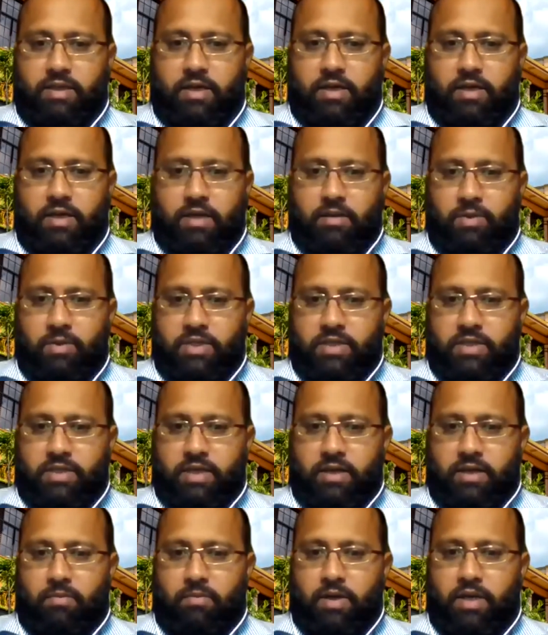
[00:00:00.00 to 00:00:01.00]
Let me
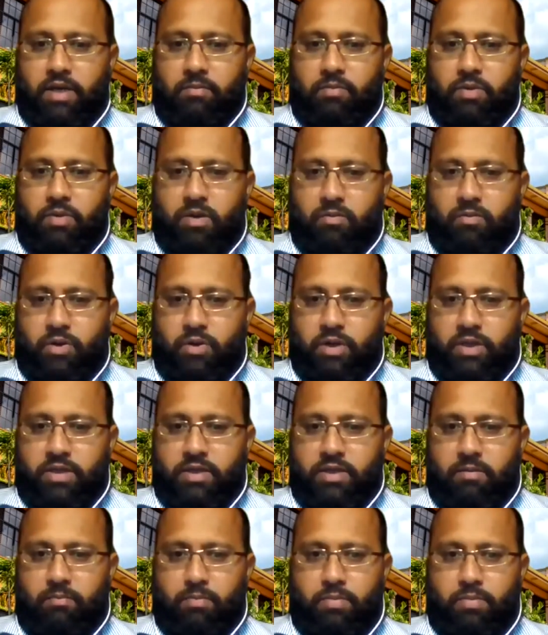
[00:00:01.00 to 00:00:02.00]
just get my
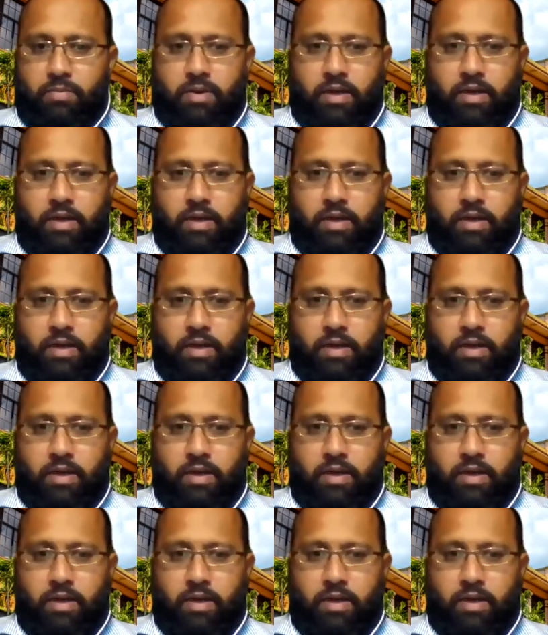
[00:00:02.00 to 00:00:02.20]
PowerPoint up